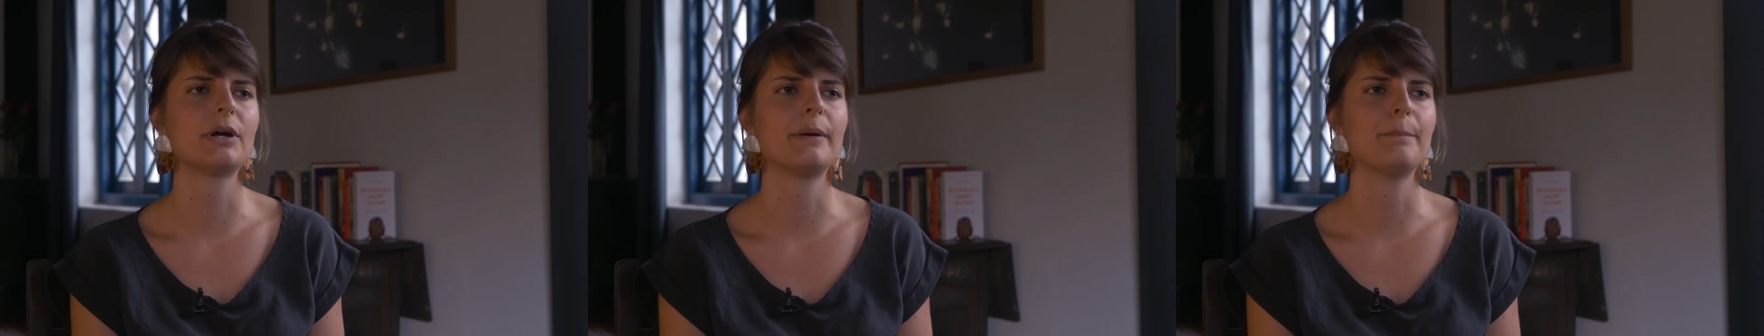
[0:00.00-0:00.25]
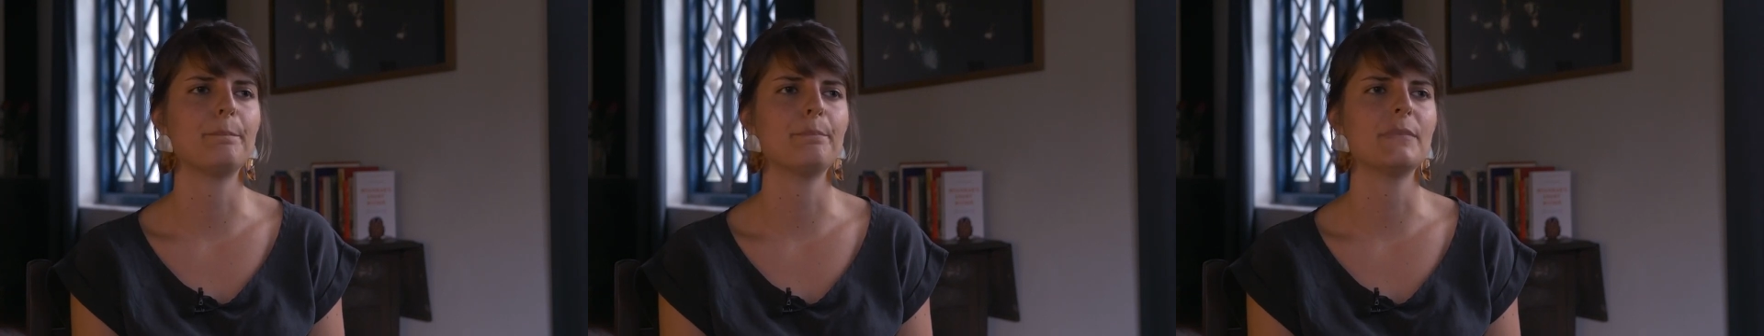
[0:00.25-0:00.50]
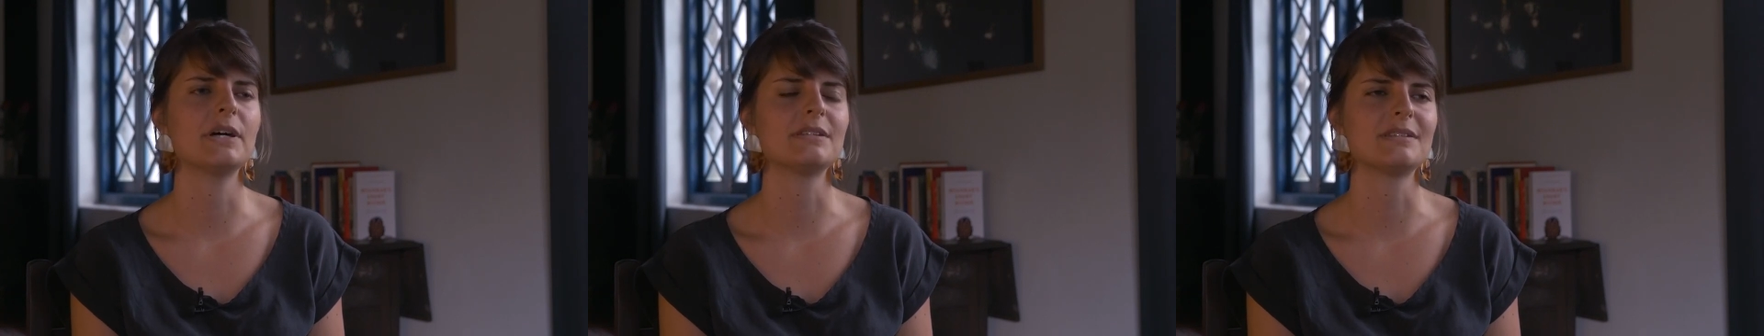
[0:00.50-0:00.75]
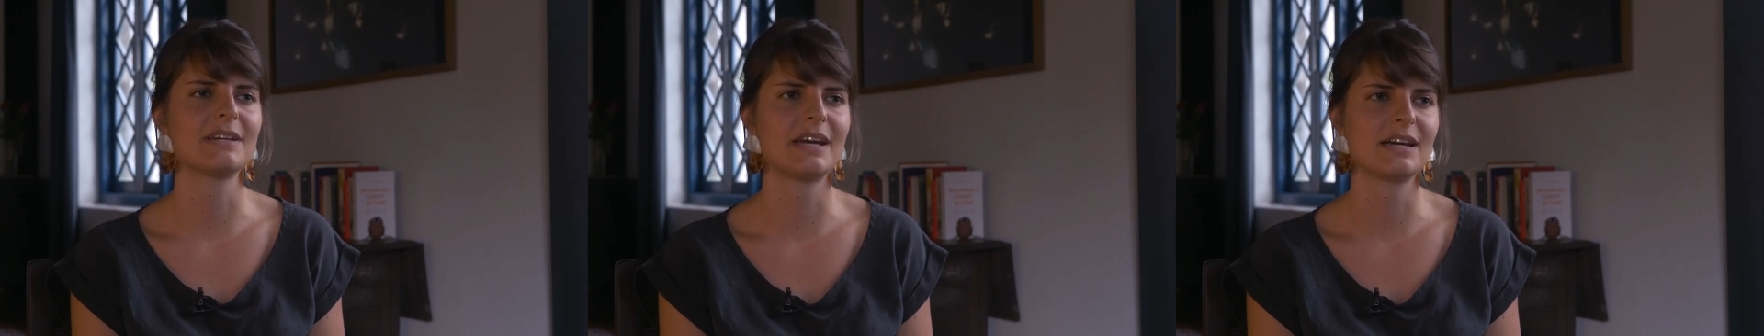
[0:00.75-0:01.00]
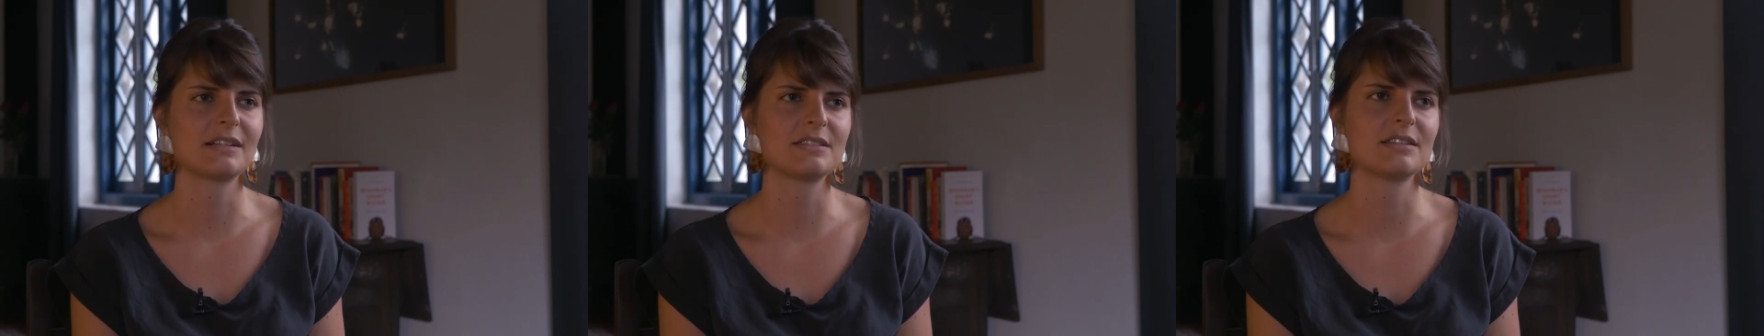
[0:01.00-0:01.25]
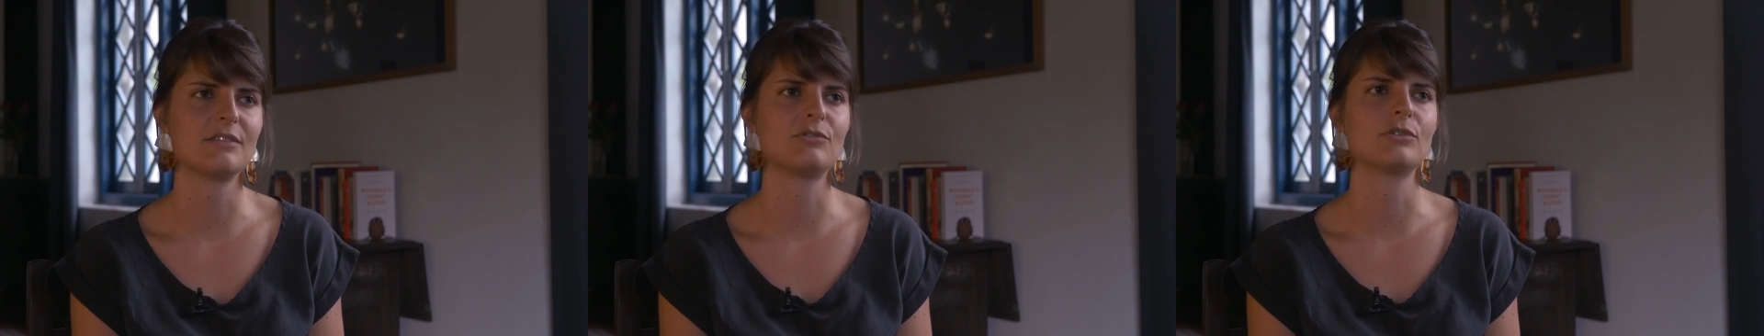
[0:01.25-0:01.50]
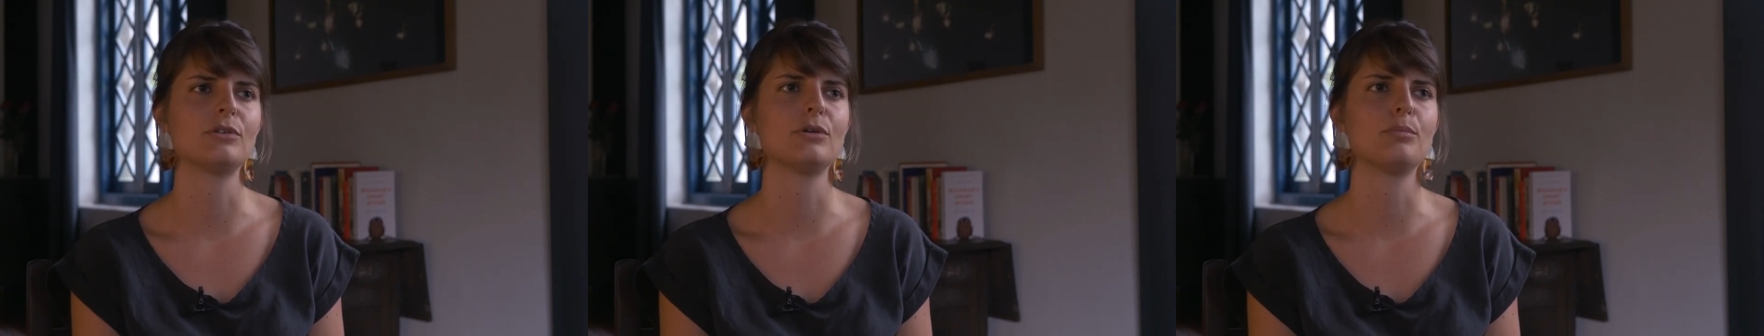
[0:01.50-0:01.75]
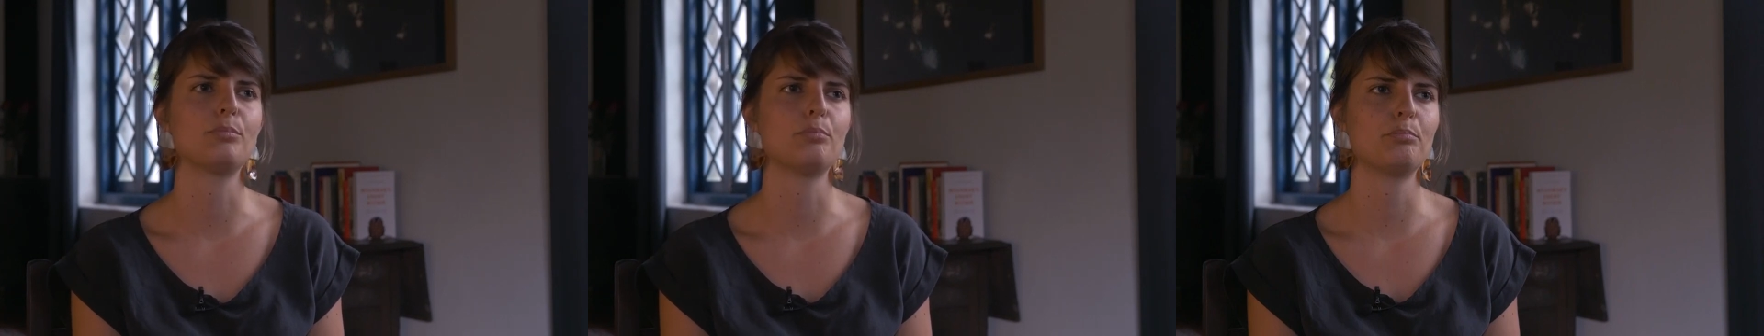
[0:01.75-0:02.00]
um, attacked
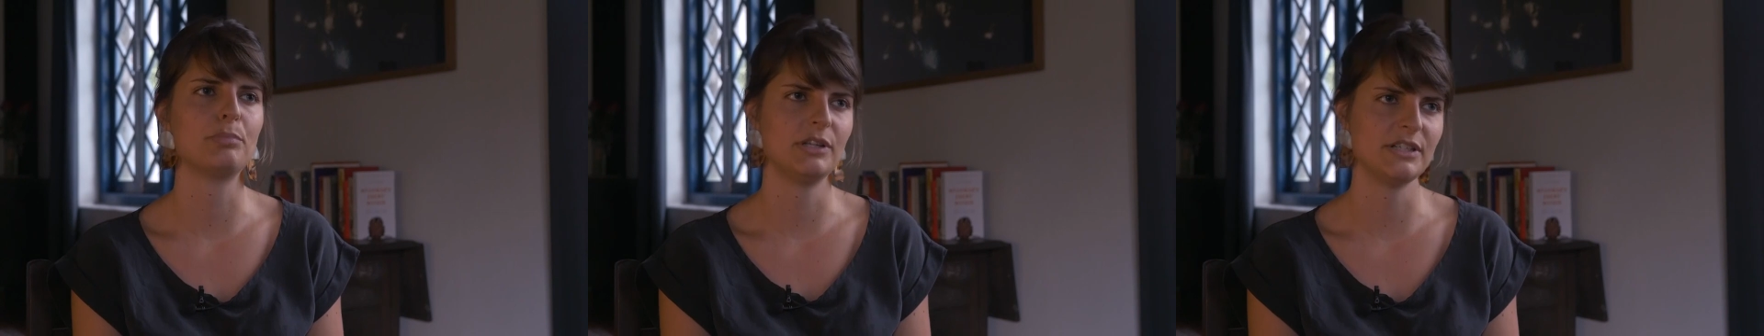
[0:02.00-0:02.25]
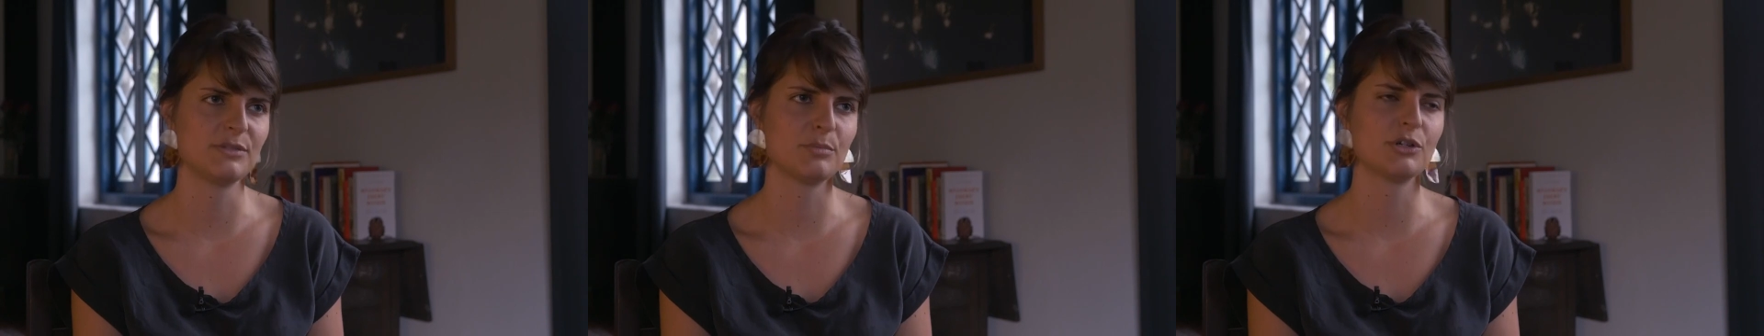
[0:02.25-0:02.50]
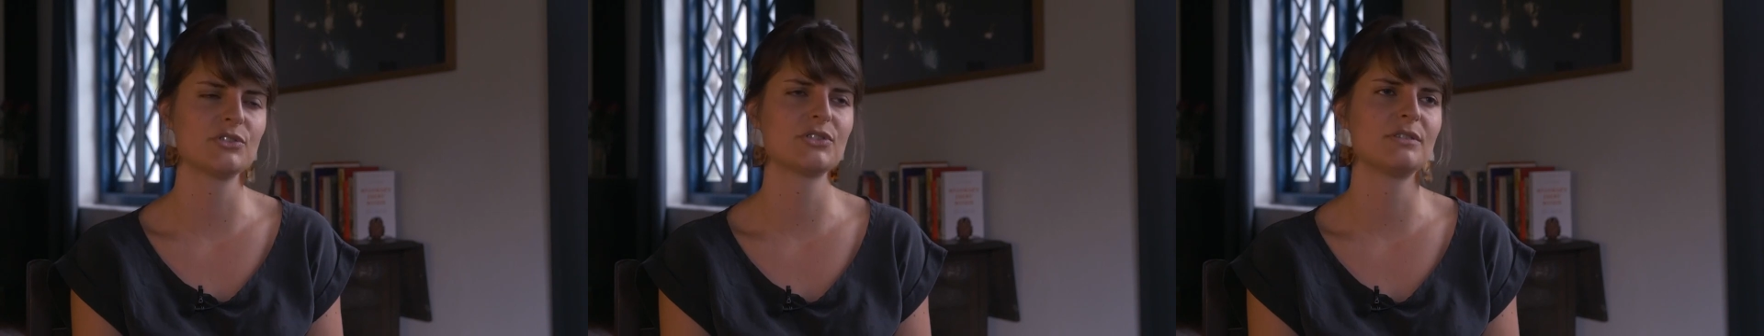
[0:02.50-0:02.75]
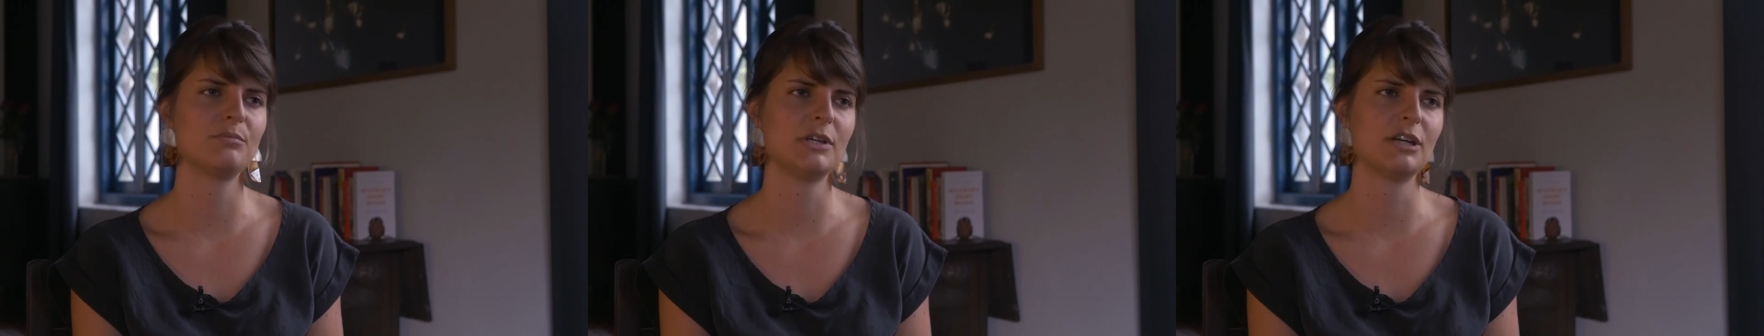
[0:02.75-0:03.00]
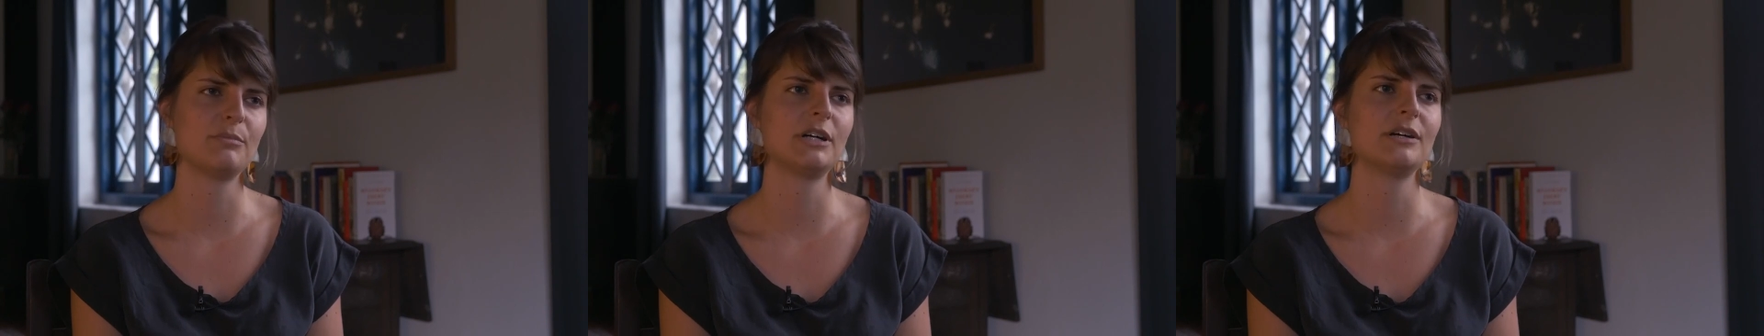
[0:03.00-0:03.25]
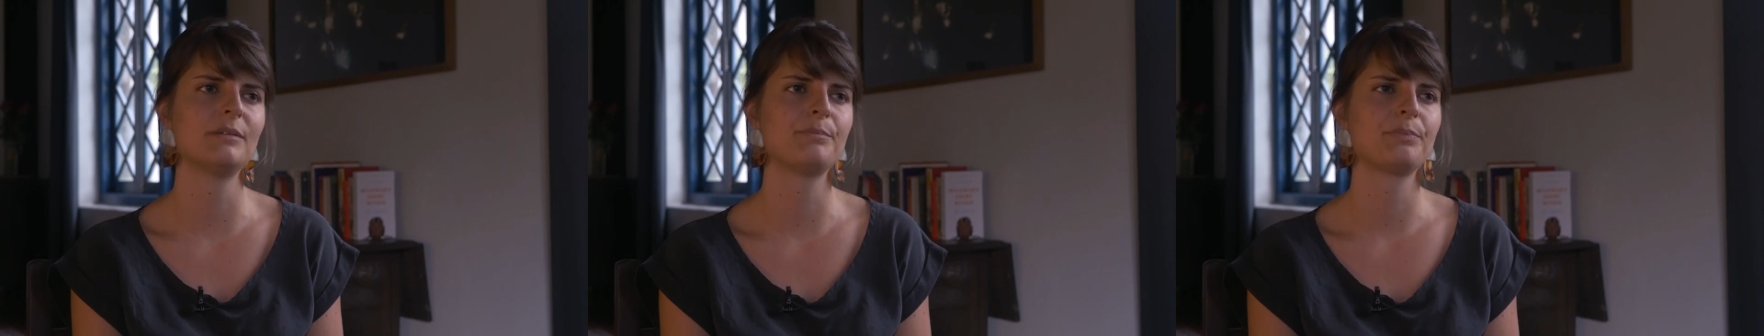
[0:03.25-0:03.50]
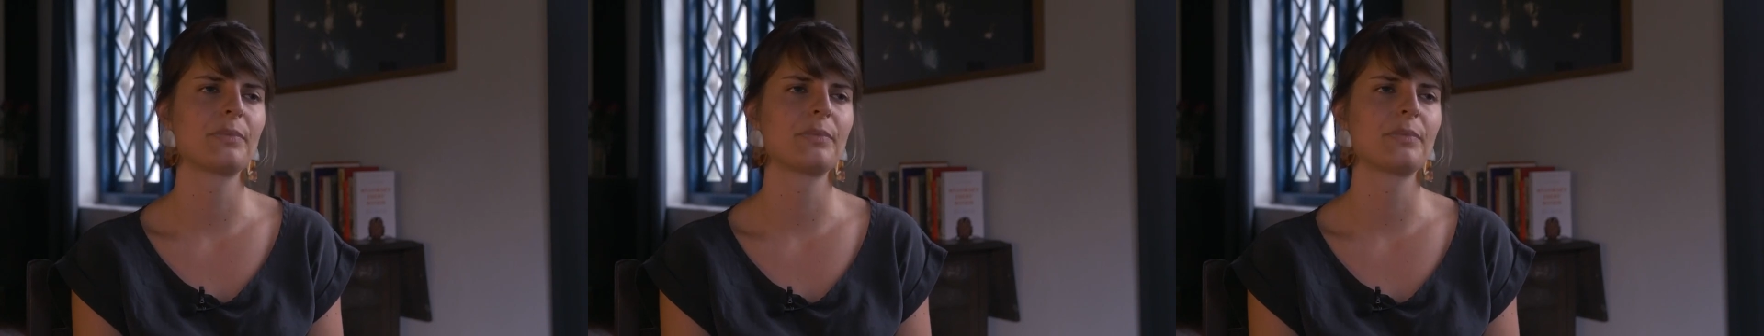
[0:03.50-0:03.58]
several police posts in Myanmar,